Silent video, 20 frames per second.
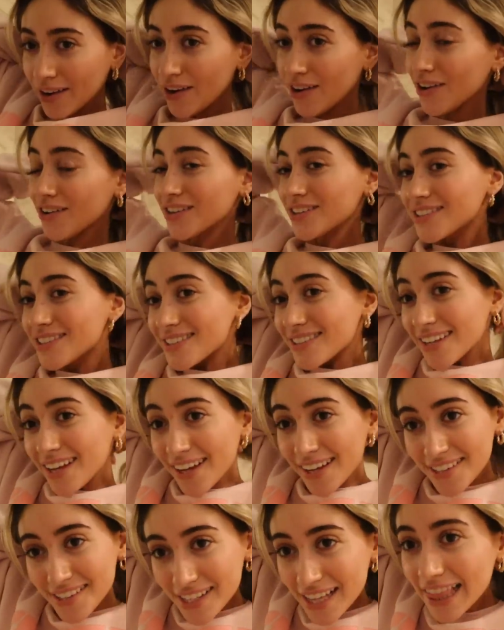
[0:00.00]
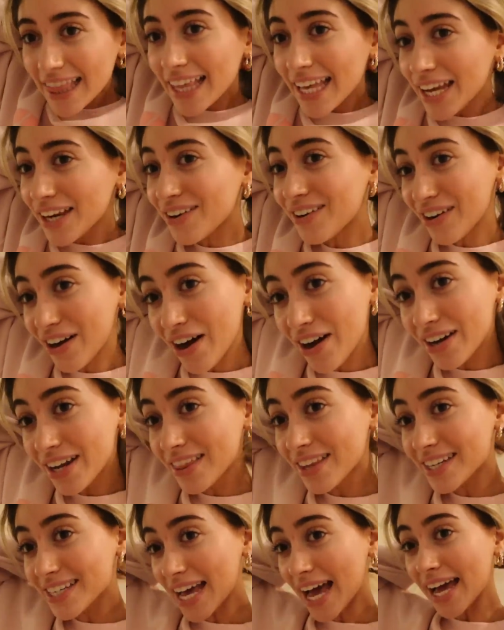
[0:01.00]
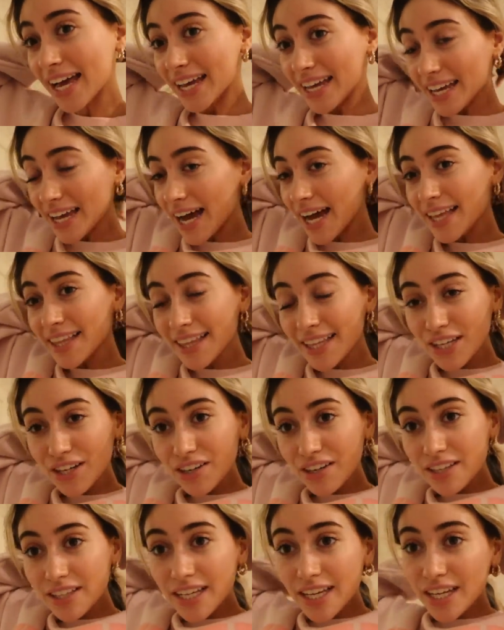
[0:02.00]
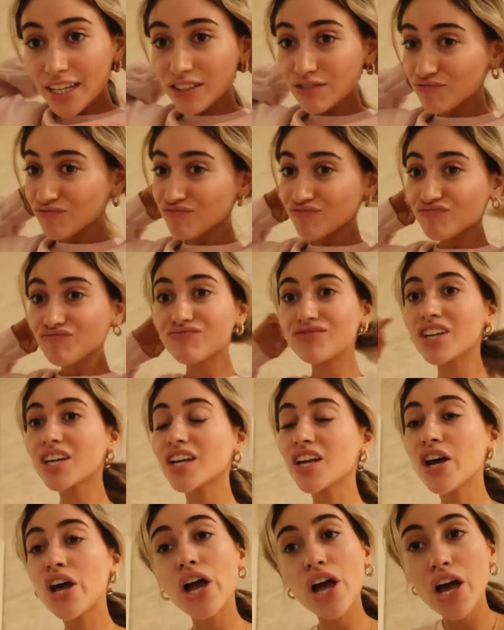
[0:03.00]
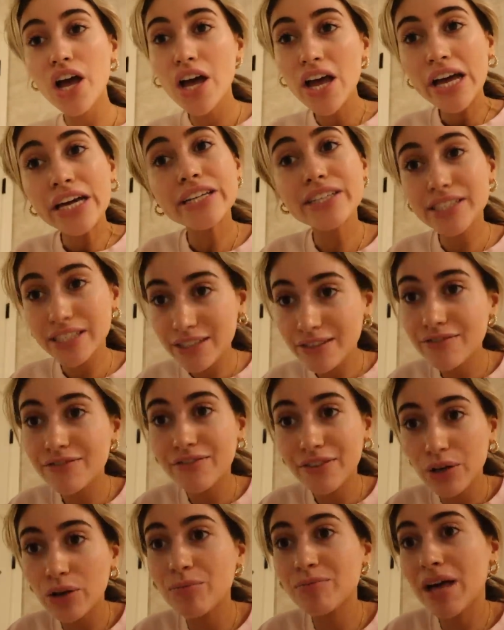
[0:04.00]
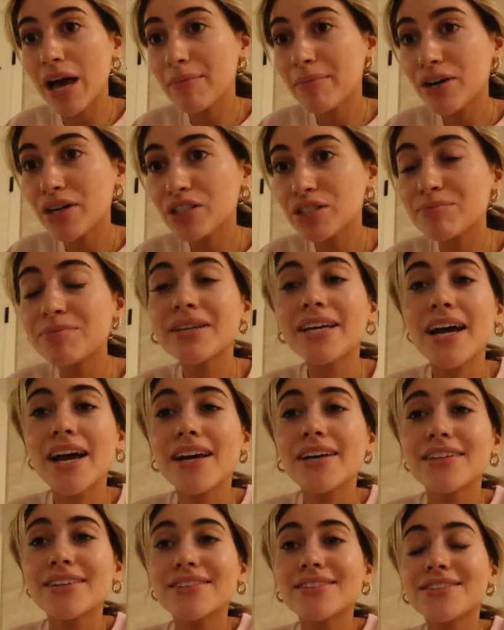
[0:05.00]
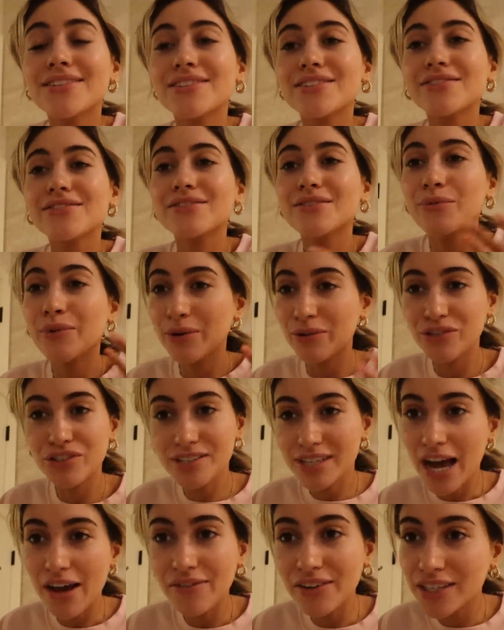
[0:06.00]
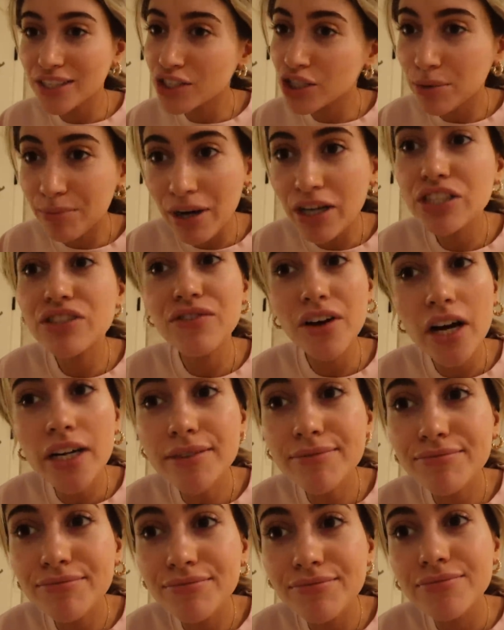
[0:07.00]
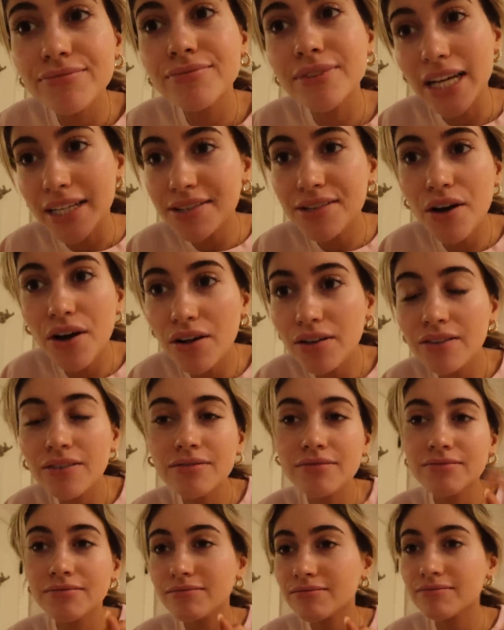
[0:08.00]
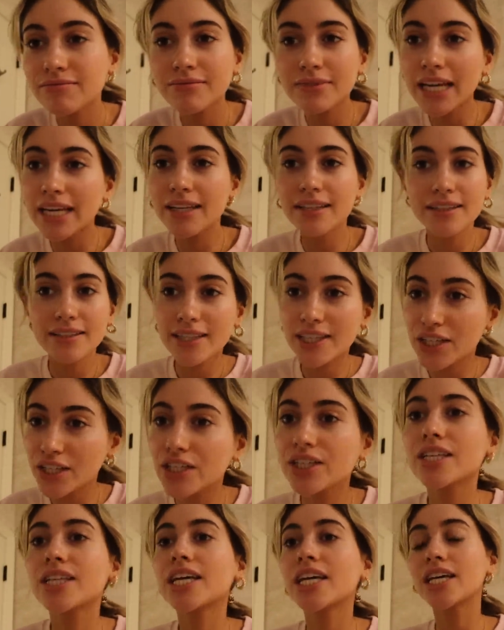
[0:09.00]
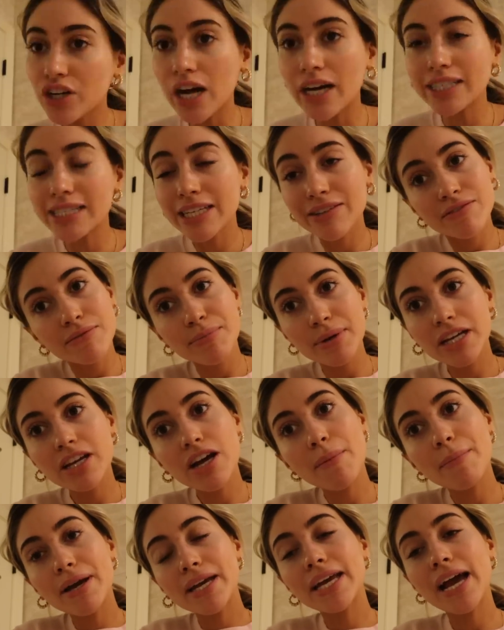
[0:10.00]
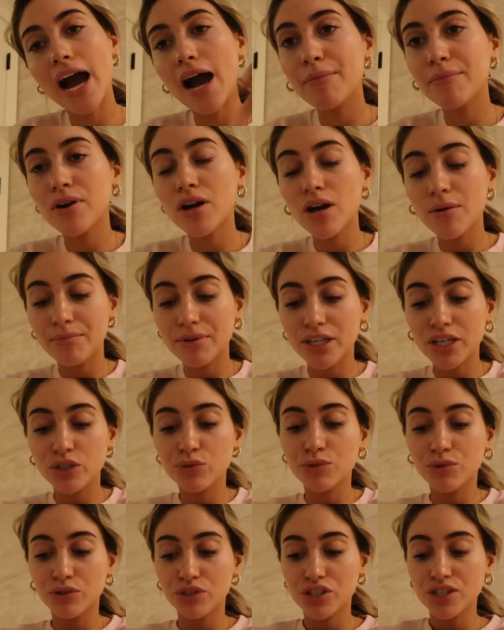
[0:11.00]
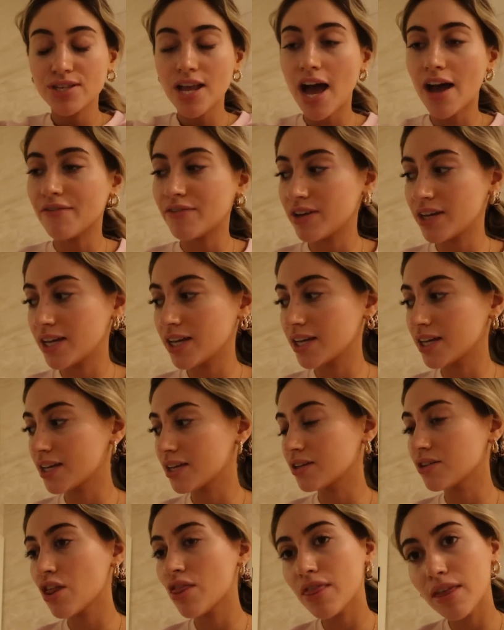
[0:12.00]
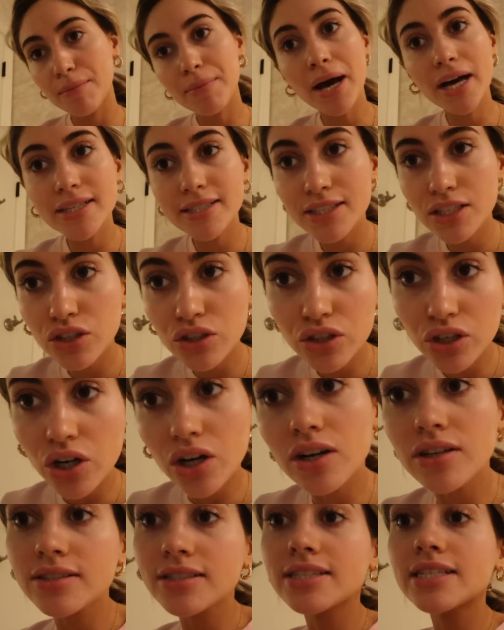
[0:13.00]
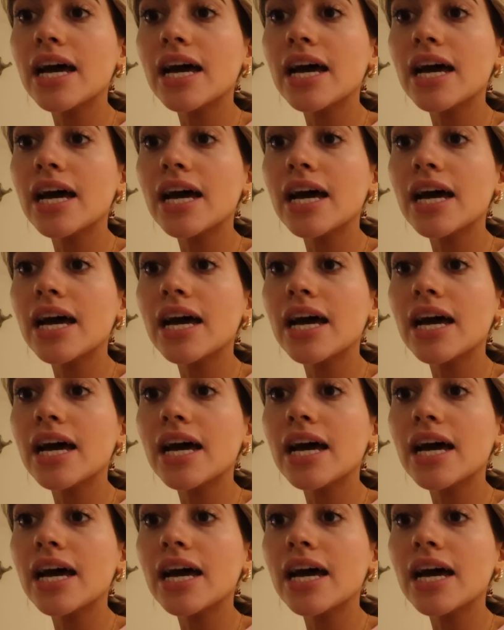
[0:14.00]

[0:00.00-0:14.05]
girls, it's later on in the day. I literally didn't film that much because we were just having too much fun. That's all. Like literally forgot to even pick up my camera because we were just having the best little girls